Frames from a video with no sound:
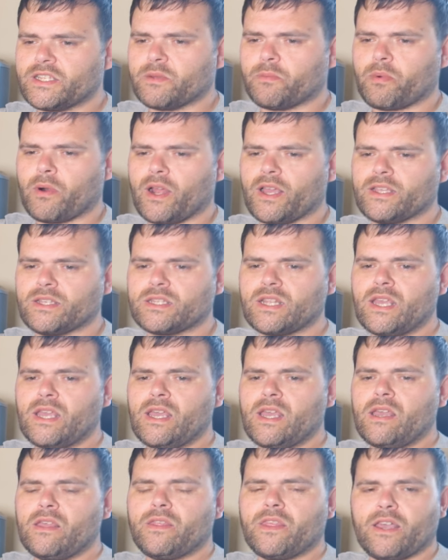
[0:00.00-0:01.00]
surprised.
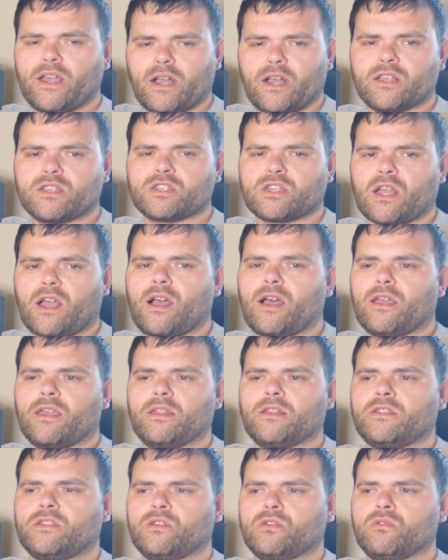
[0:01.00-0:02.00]
They are
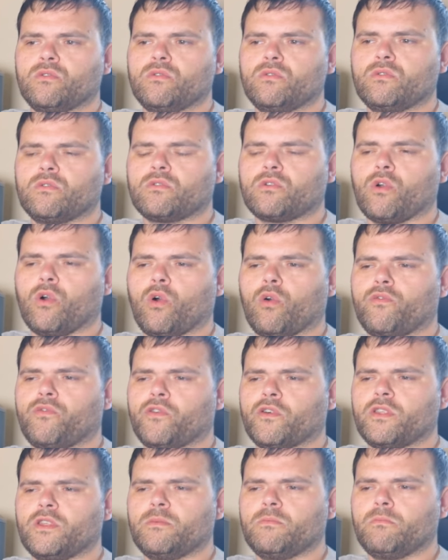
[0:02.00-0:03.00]
starting to go
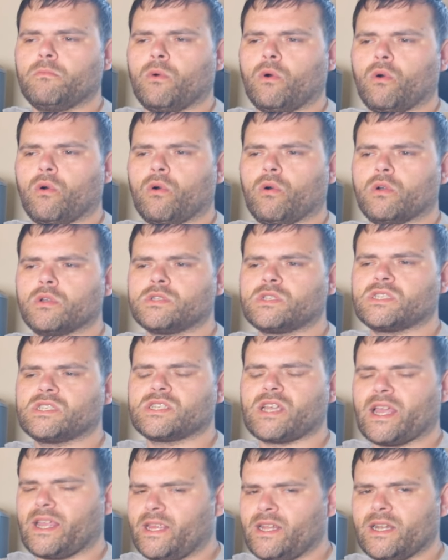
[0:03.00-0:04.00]
for the more
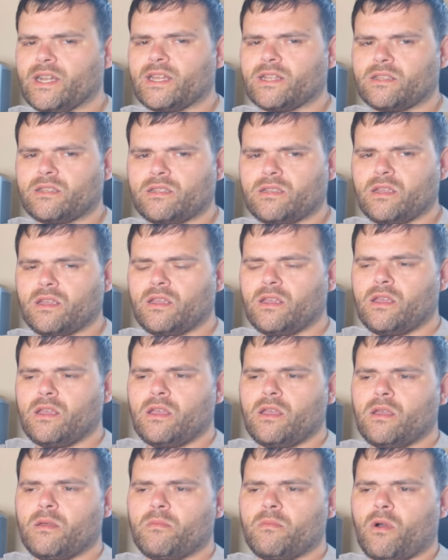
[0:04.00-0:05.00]
silent,
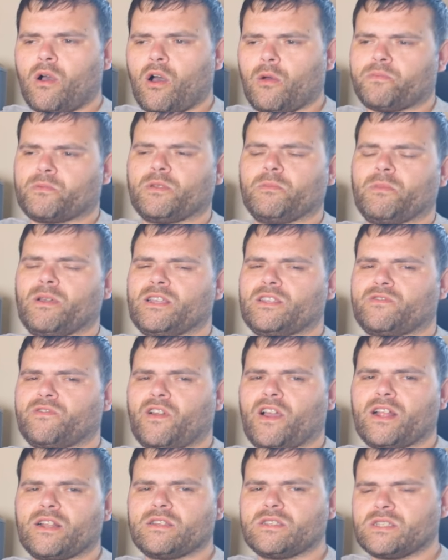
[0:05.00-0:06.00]
optimized
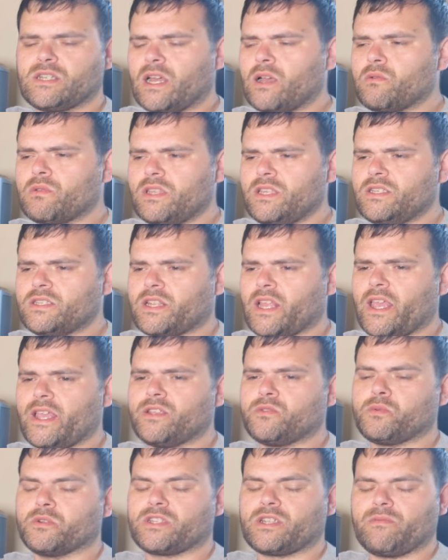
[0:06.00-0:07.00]
fans now these
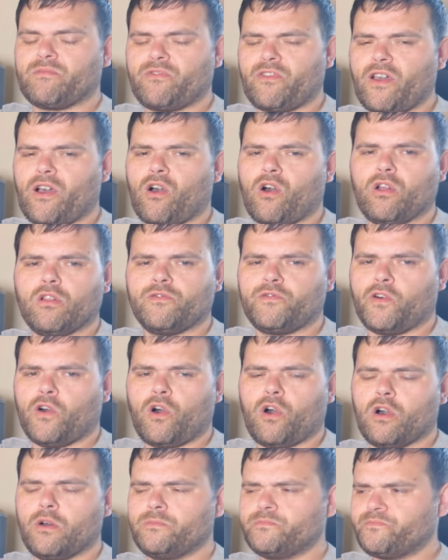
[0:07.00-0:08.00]
days, which I'm all
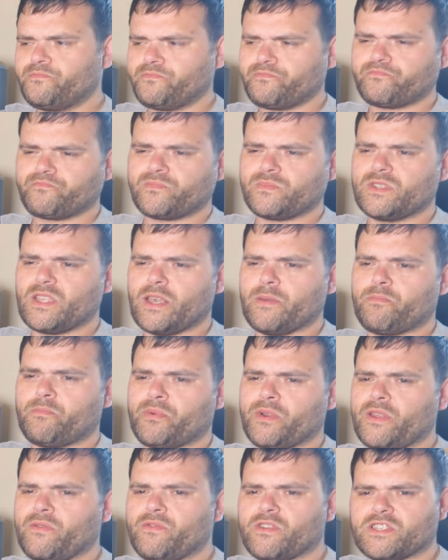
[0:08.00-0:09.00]
for. Their
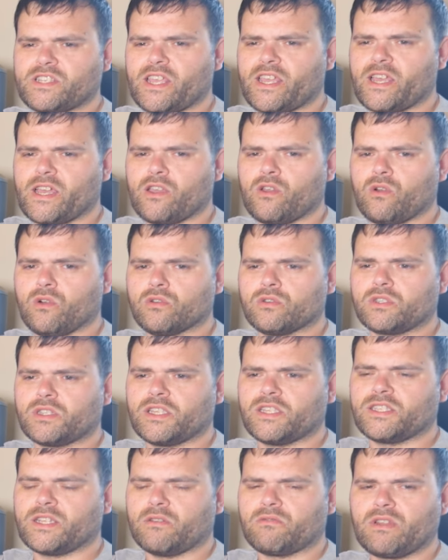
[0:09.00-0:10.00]
previous AIOs,
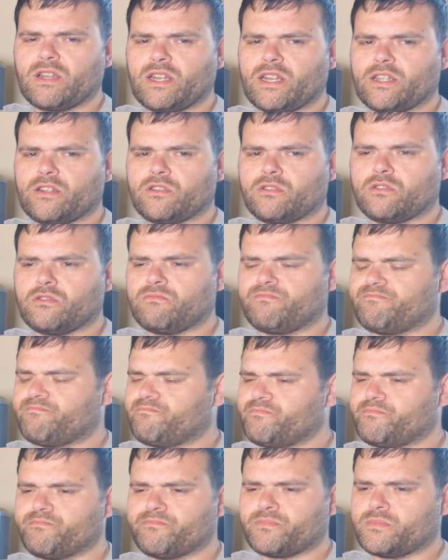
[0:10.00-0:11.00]
they sounded like
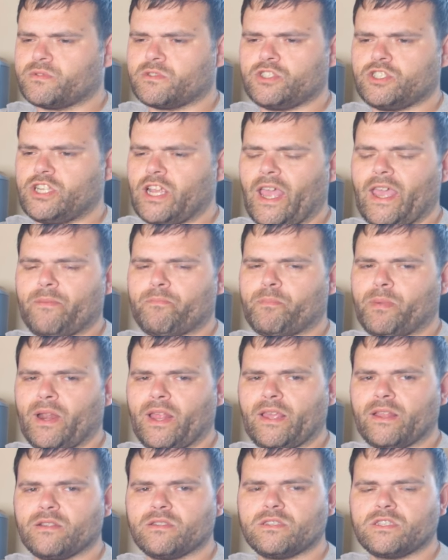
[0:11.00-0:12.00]
jet
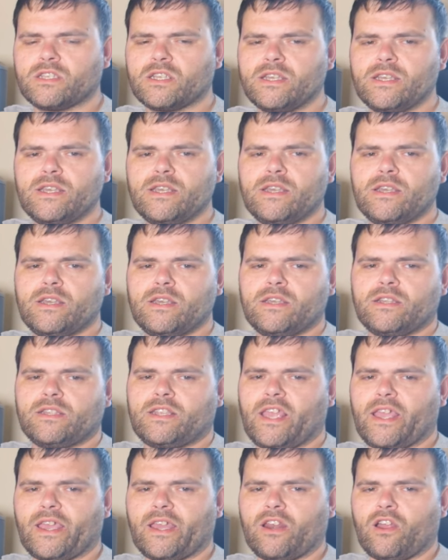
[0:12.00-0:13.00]
planes
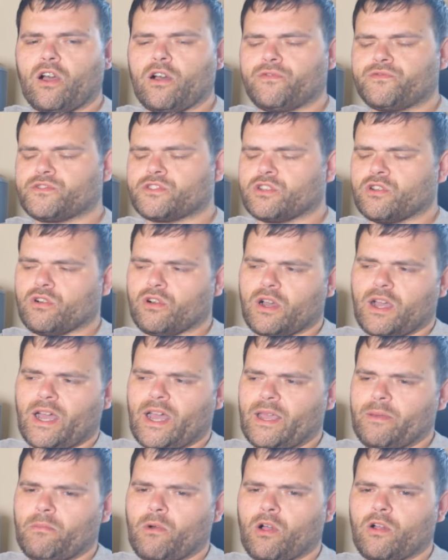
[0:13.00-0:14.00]
taking off, so
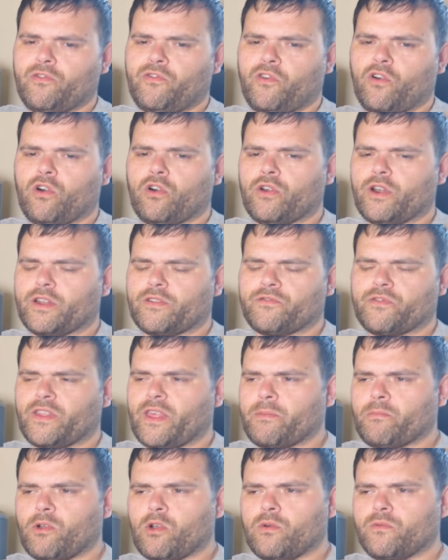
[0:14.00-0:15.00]
I'm all for it for
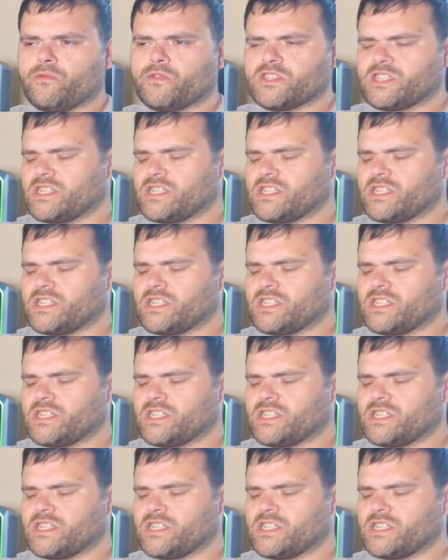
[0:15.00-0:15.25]
them going for